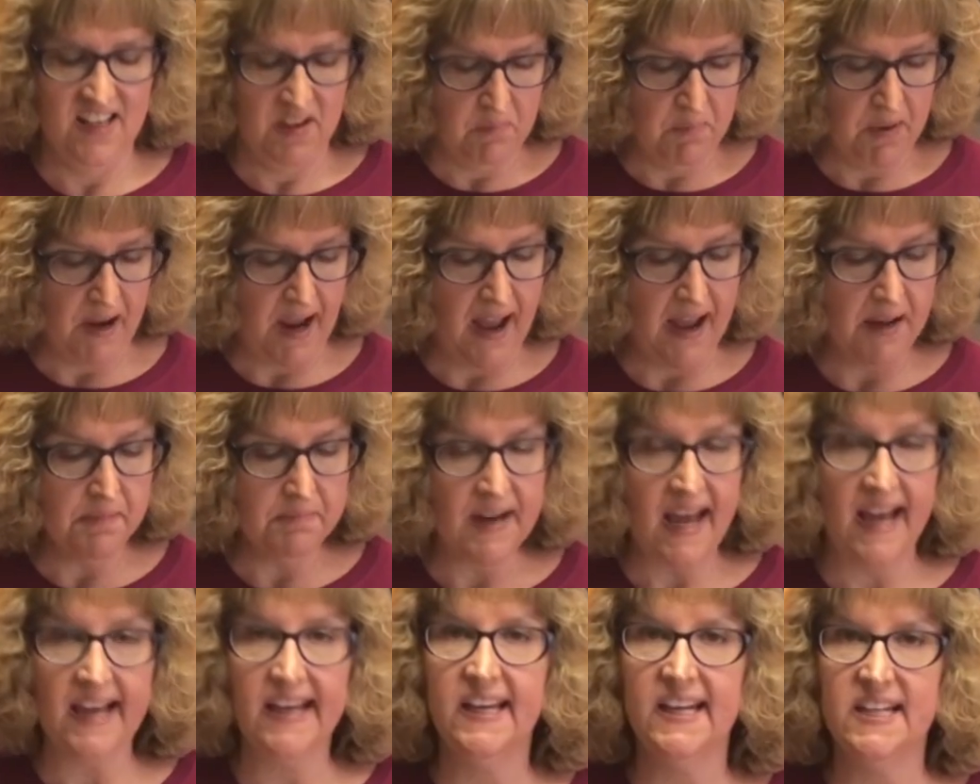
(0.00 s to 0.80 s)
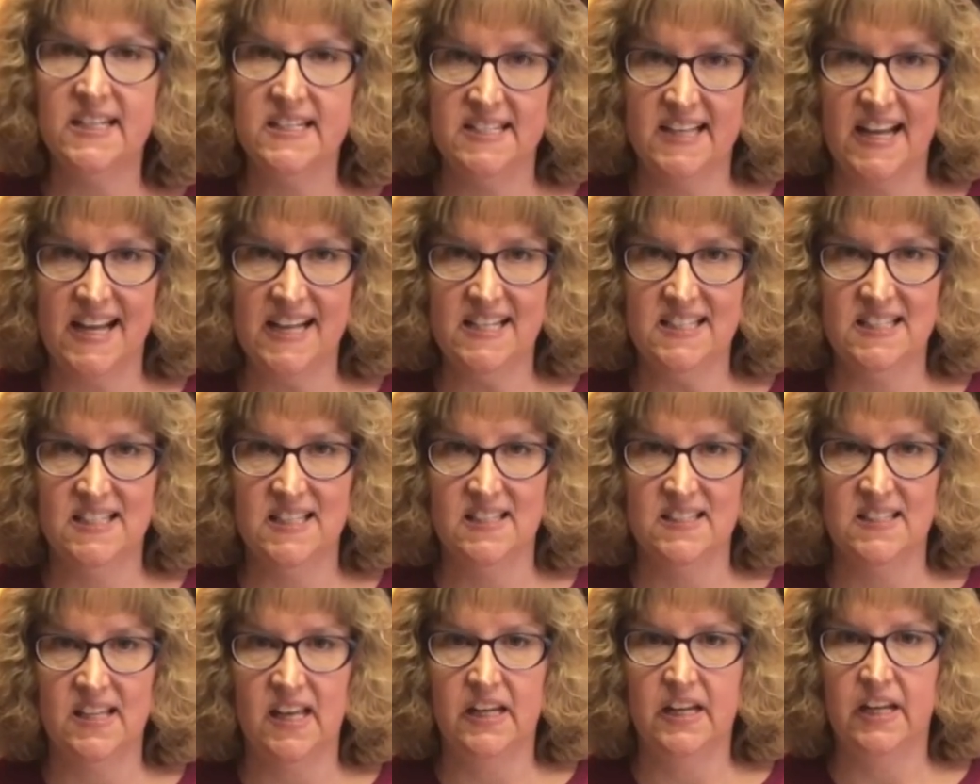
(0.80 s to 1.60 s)
But I'm not gonna dice
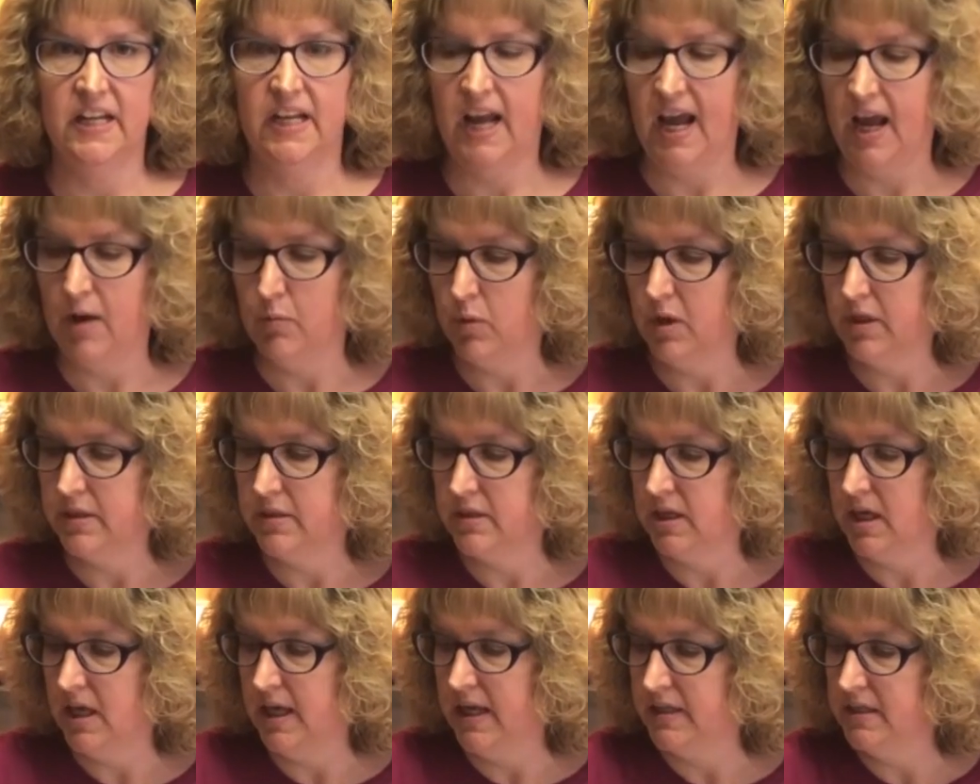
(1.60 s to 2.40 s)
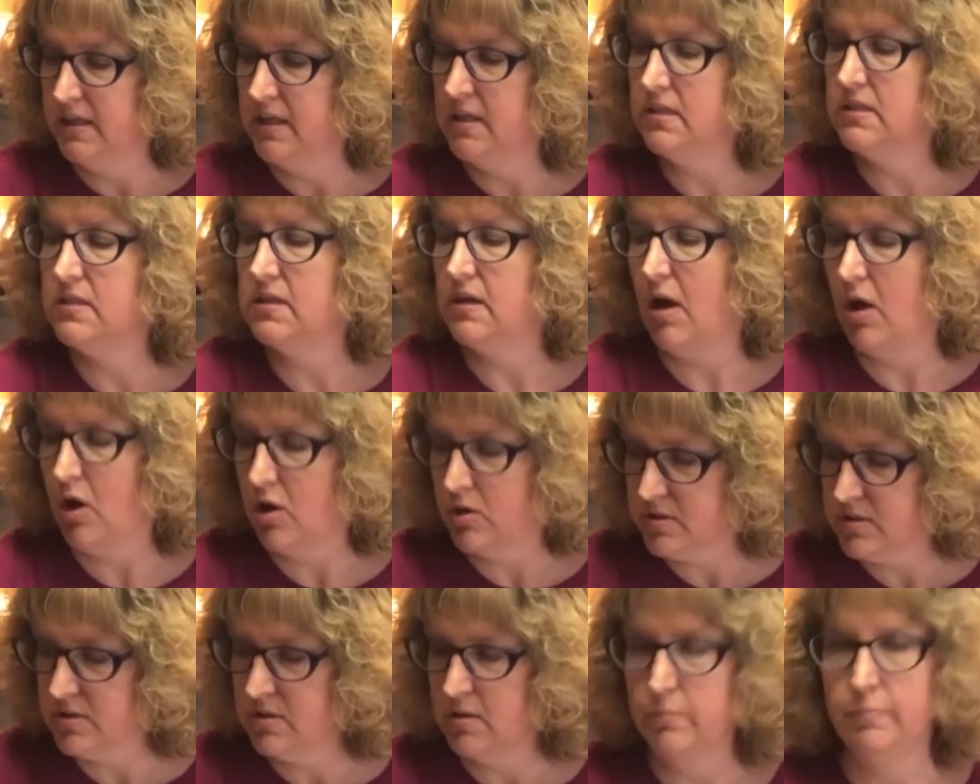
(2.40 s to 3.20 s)
this onion. I want the onion to
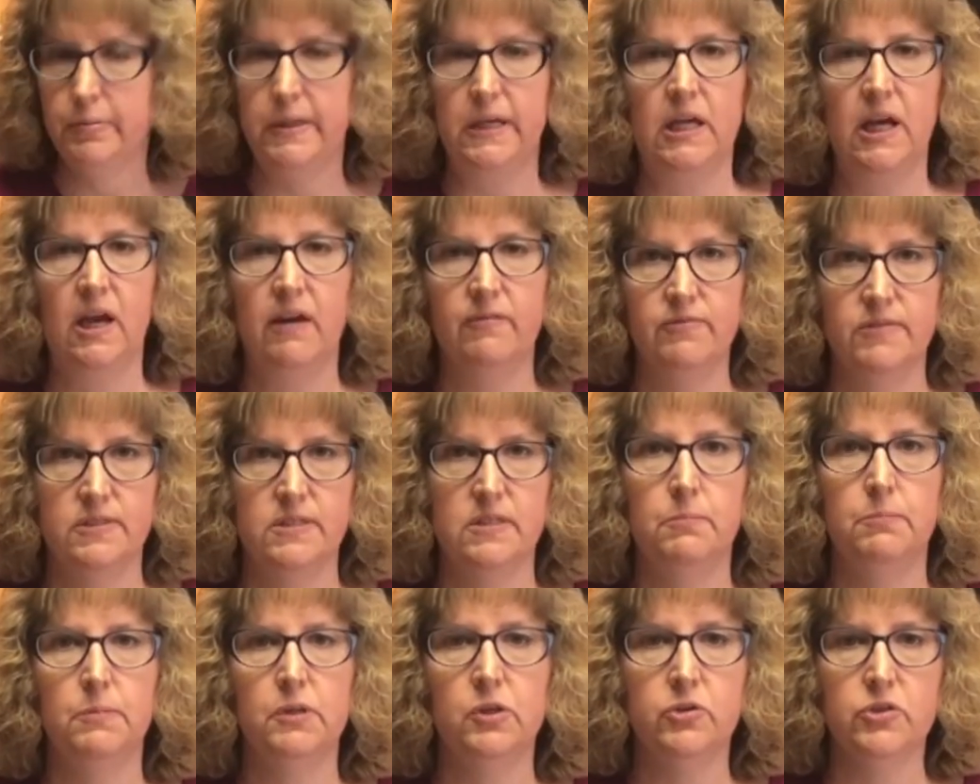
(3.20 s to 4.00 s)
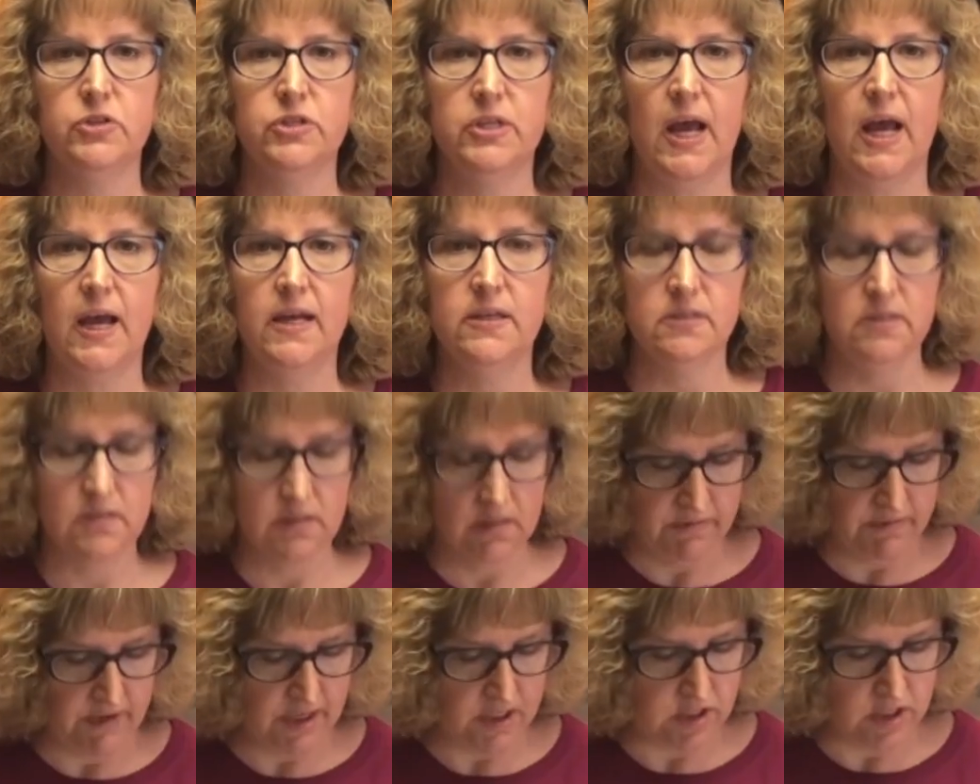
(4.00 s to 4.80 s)
also be of a similar size to
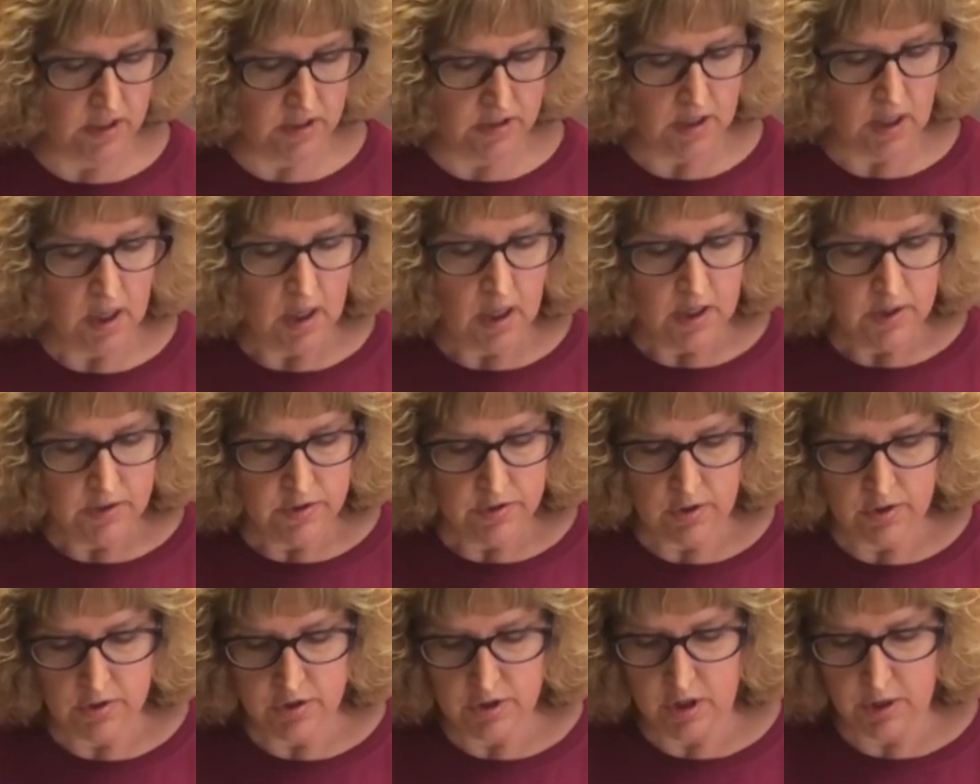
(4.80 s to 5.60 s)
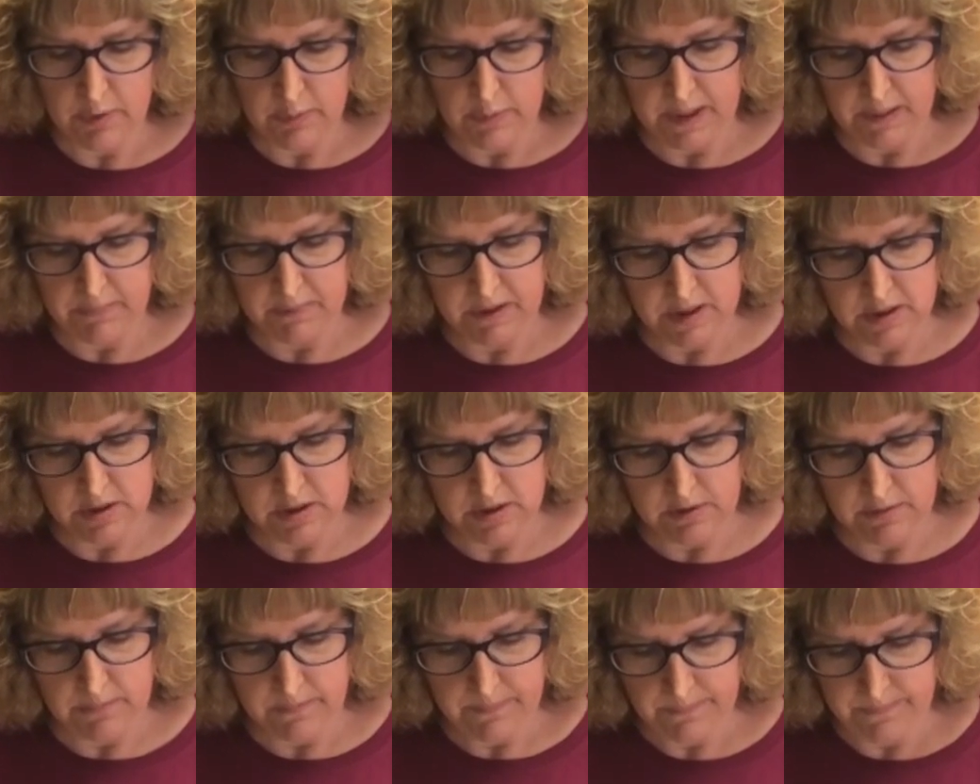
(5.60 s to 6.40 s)
the veggies. So I'll show you what I'm gonna
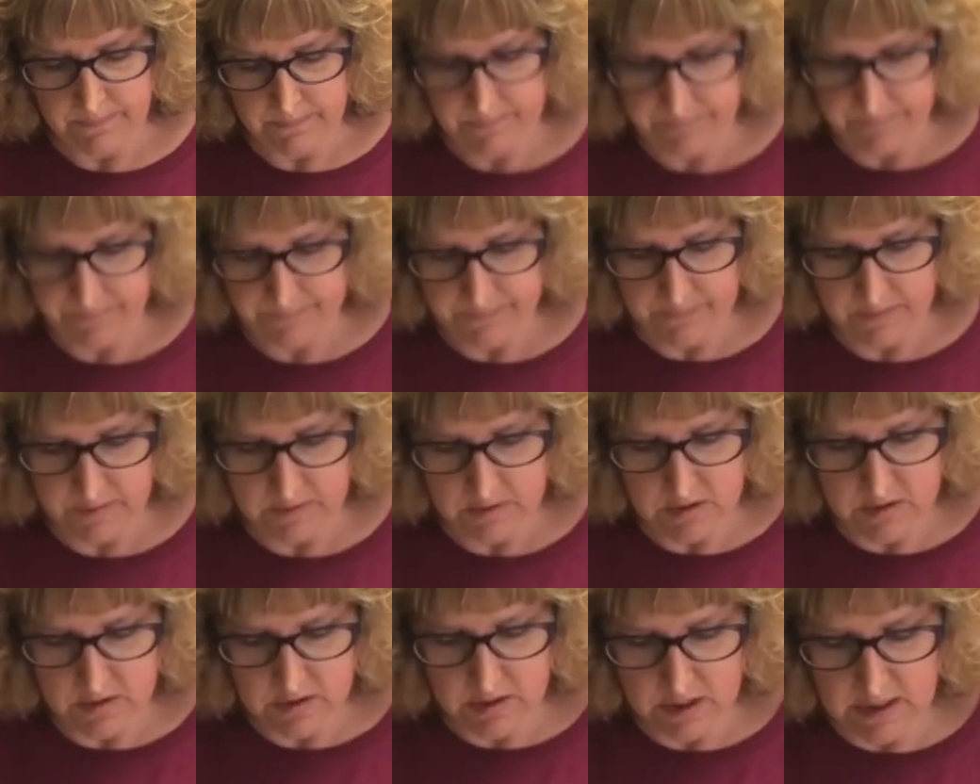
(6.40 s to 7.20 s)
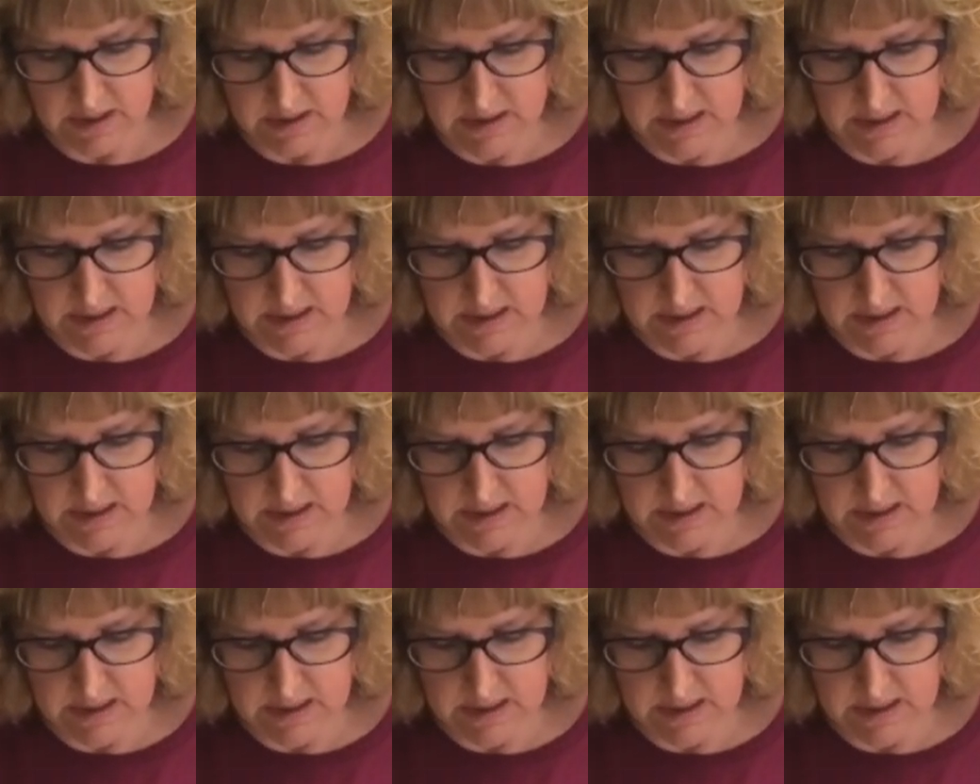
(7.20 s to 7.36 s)
do. I'm just gonna